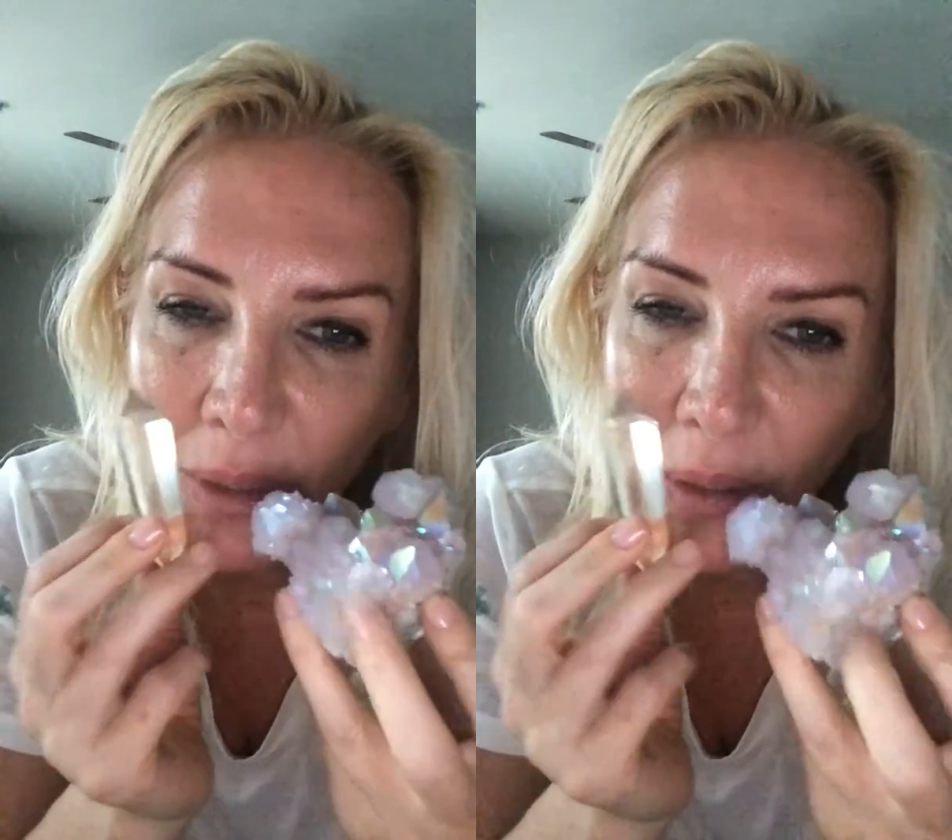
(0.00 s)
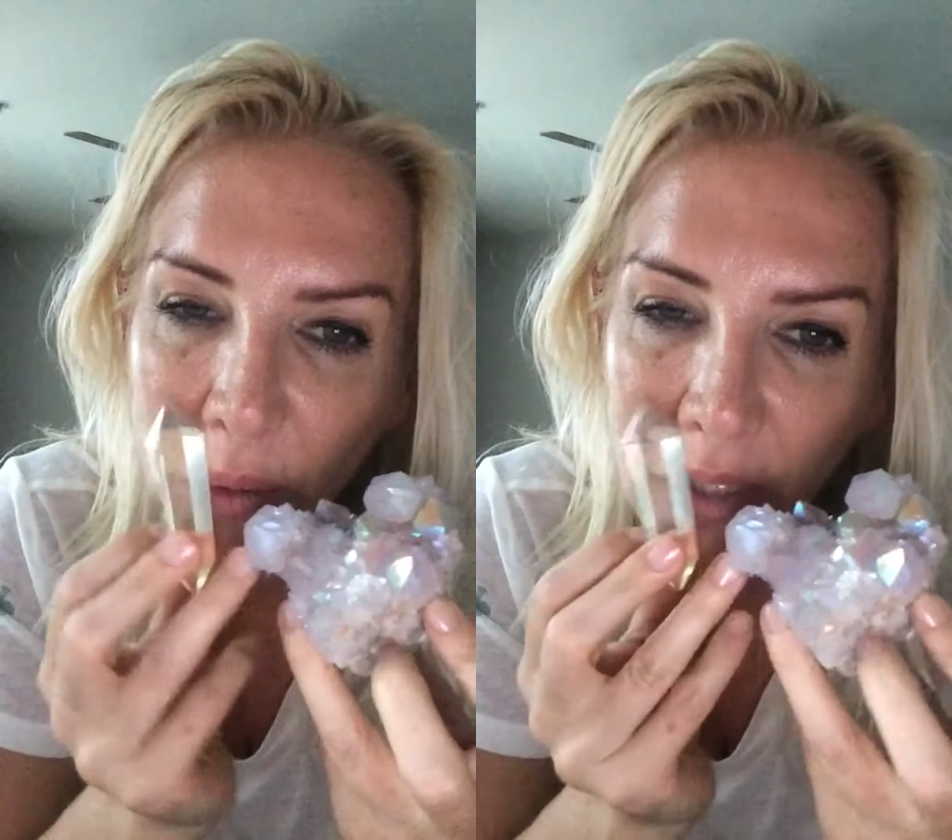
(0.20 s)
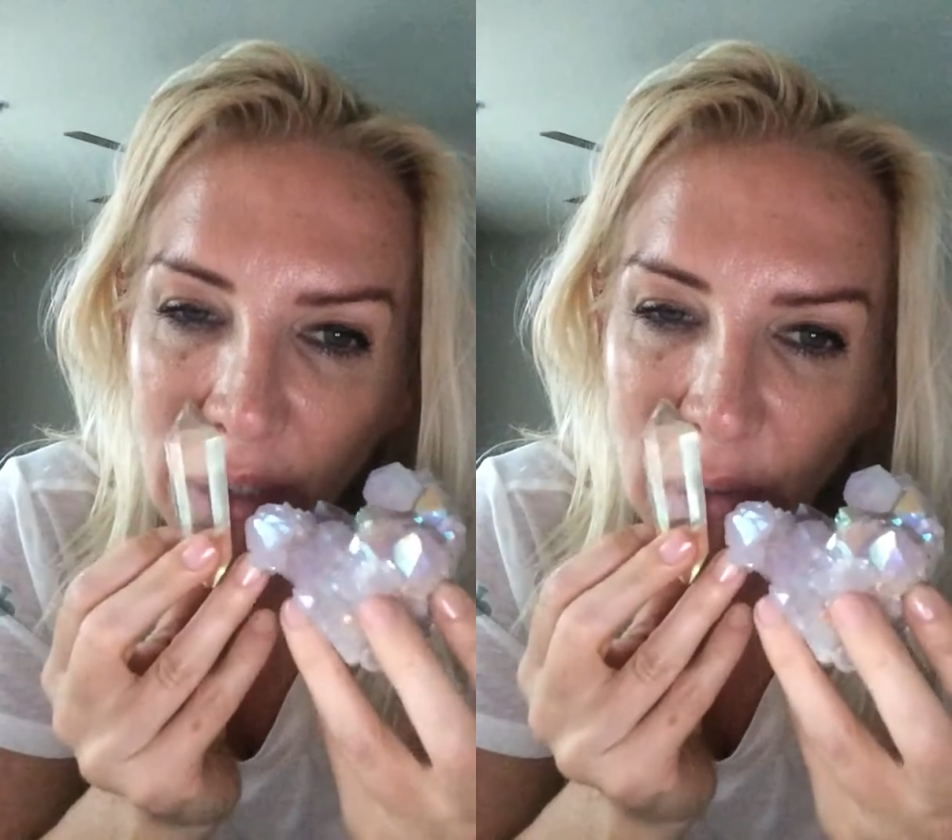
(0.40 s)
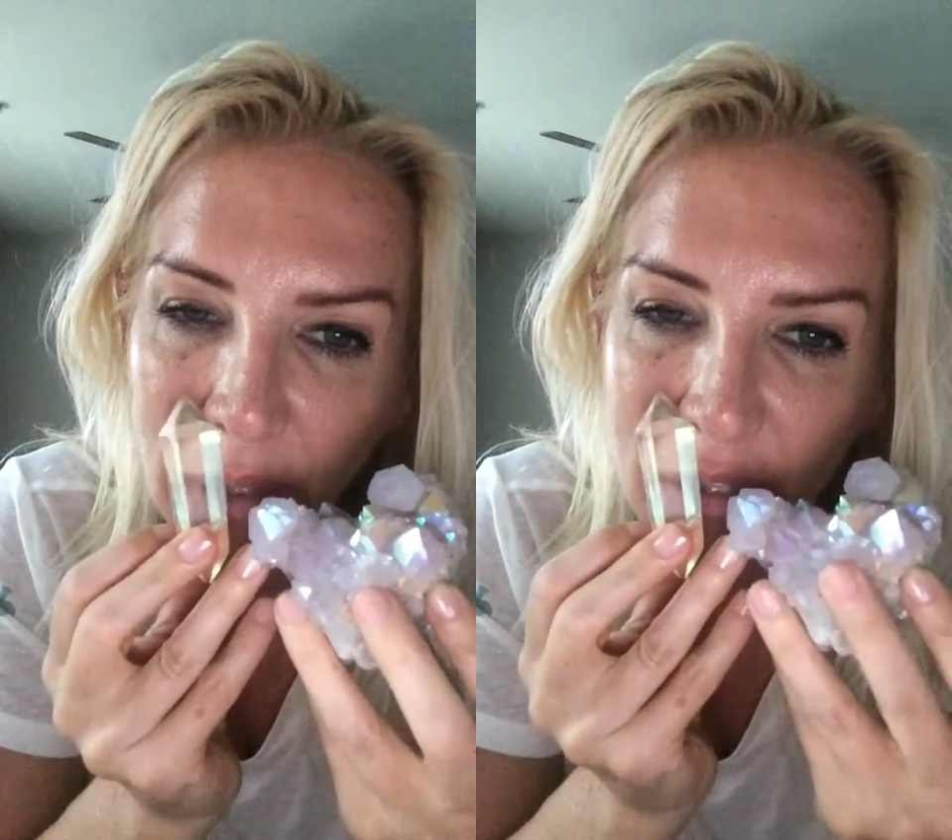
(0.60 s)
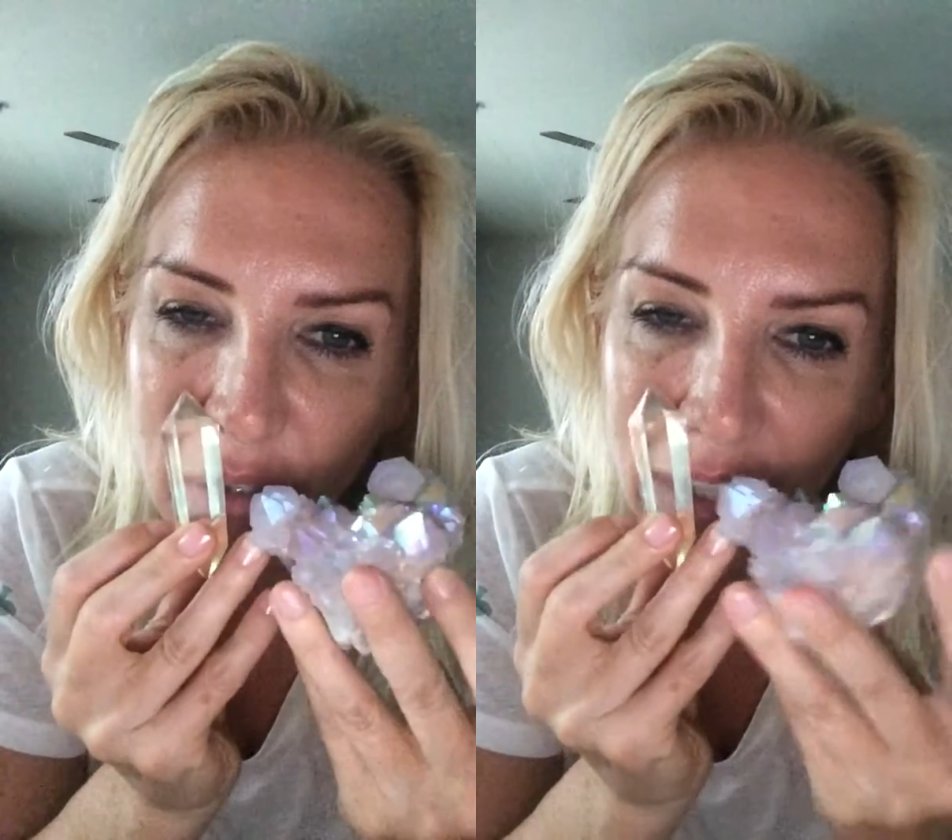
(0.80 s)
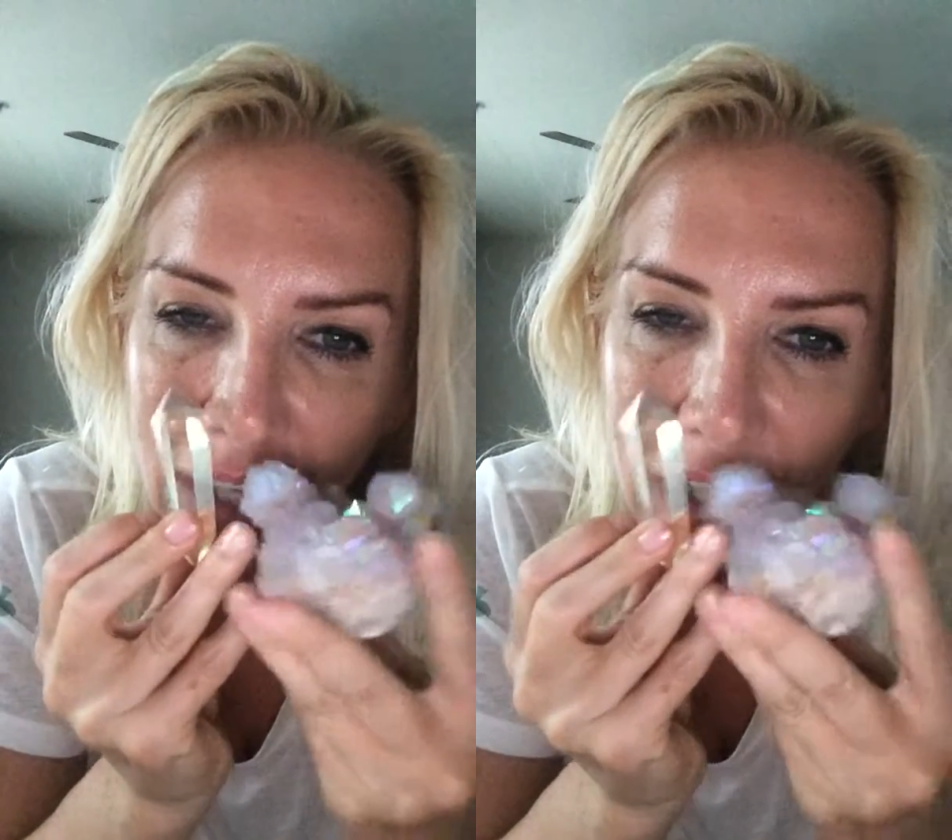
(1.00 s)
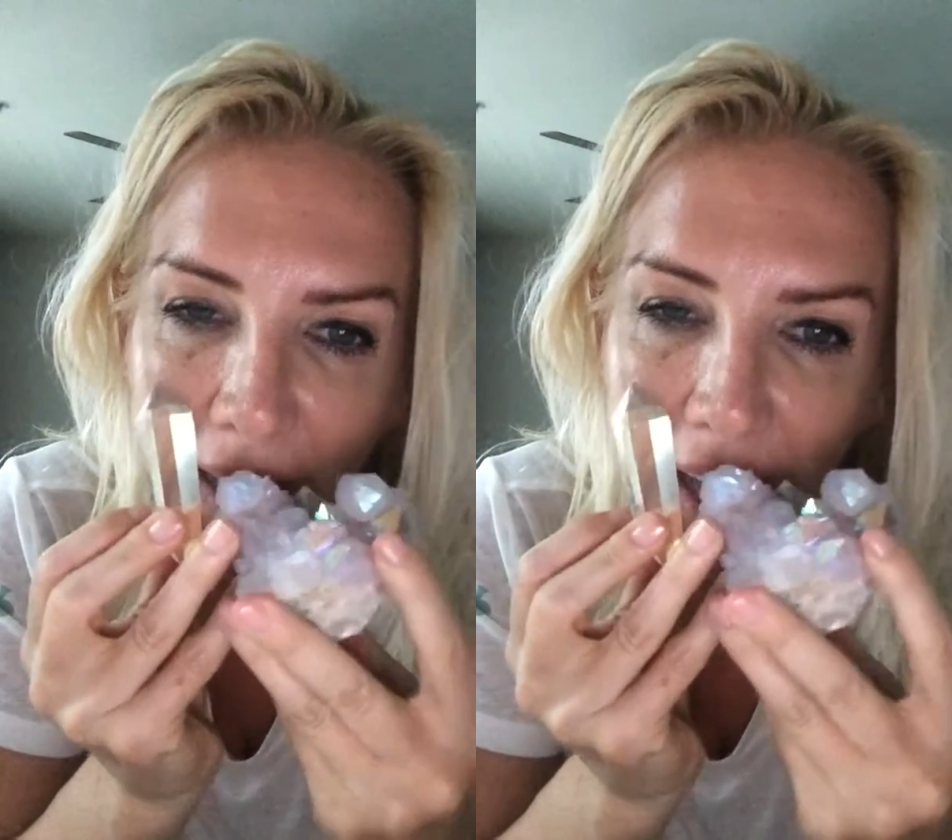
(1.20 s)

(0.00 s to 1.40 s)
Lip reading: recording, you guys are getting,